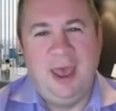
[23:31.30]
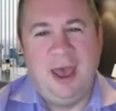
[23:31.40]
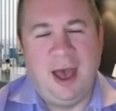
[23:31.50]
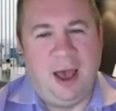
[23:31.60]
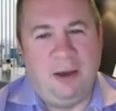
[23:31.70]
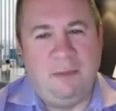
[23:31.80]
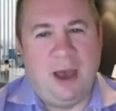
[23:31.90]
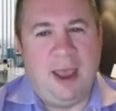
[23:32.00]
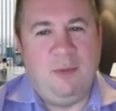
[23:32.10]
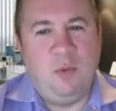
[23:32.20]

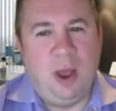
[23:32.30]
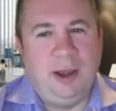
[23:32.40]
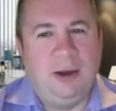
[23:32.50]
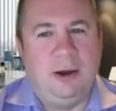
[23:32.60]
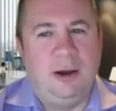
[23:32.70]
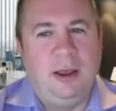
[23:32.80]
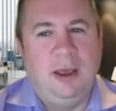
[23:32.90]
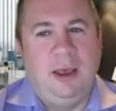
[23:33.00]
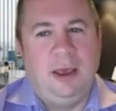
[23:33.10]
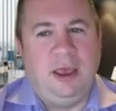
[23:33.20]
I wonder
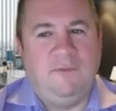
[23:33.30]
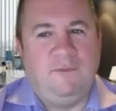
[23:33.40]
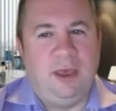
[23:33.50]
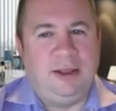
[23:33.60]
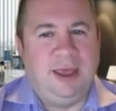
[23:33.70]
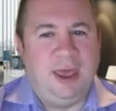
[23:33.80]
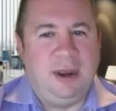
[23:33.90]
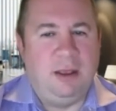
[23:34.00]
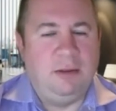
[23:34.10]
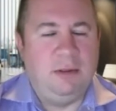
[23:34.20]
if like they
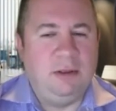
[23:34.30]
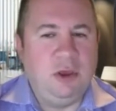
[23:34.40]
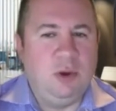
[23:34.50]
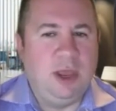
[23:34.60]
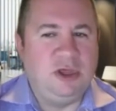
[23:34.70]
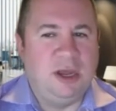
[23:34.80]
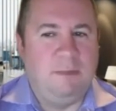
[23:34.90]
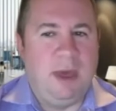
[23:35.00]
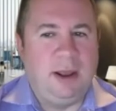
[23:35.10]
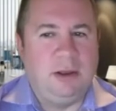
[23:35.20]
had UNH had a
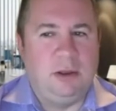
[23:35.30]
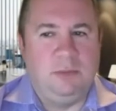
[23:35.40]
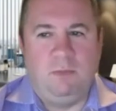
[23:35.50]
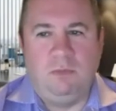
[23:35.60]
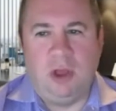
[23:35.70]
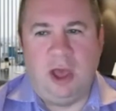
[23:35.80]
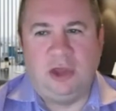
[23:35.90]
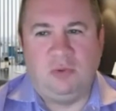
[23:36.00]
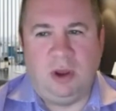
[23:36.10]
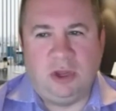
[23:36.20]
medical
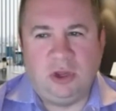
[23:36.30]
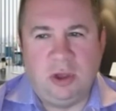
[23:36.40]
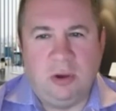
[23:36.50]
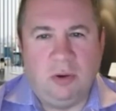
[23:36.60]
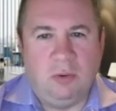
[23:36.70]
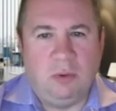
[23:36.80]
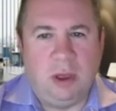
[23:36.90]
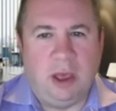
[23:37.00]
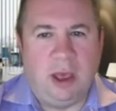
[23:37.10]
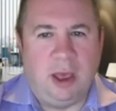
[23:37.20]
loss ratio,
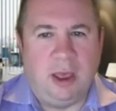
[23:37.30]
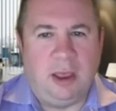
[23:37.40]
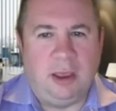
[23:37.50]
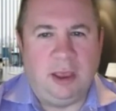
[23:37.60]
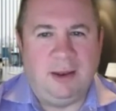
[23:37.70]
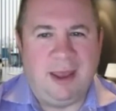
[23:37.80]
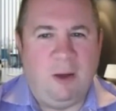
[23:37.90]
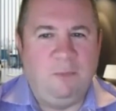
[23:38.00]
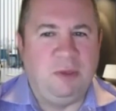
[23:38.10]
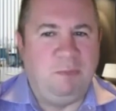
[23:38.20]
it
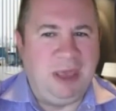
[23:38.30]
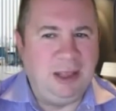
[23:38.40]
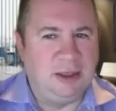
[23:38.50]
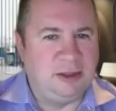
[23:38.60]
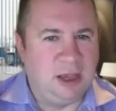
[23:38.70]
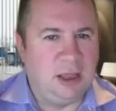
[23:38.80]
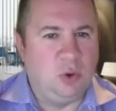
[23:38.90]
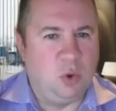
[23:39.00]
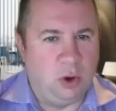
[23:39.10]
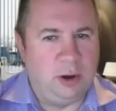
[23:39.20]
helped to beat in the second
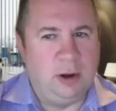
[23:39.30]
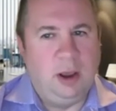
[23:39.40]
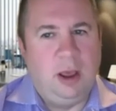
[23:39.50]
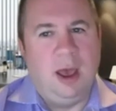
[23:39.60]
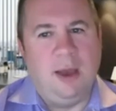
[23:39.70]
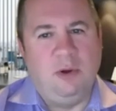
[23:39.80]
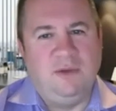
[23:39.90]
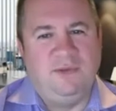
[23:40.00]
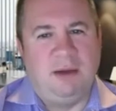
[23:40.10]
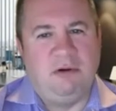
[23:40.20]
quarter. I wonder
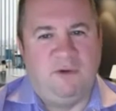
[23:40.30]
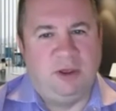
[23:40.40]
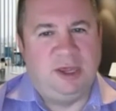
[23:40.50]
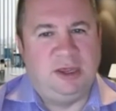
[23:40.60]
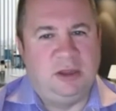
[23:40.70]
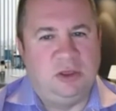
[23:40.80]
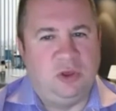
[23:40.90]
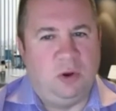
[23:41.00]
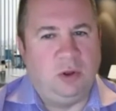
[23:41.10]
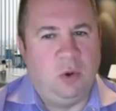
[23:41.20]
if that reverses in the
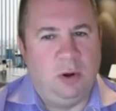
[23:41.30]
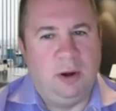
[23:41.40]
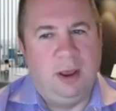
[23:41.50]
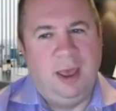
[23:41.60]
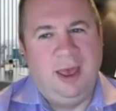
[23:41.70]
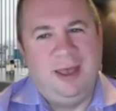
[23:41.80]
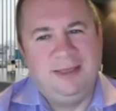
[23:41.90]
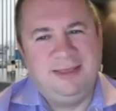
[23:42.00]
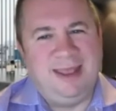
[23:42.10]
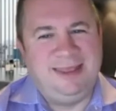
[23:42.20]
third quarter.
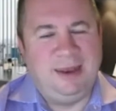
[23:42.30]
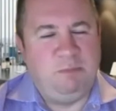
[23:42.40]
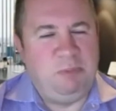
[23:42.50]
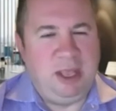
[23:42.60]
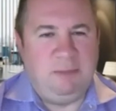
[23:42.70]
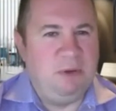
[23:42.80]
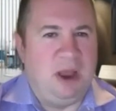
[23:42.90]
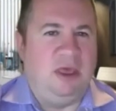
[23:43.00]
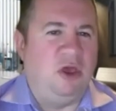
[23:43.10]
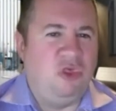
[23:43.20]
They did beat by
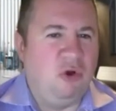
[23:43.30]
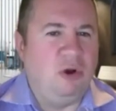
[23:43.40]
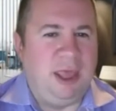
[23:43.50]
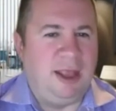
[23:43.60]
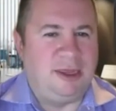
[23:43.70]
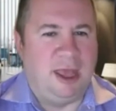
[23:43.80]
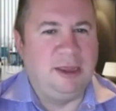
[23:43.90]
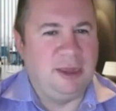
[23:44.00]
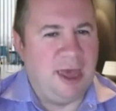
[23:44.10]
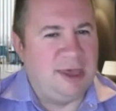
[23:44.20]
like 38
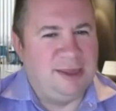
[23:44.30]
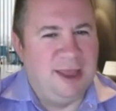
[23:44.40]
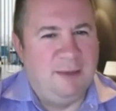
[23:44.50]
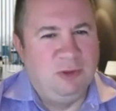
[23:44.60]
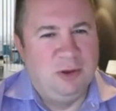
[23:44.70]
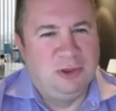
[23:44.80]
cents last time though.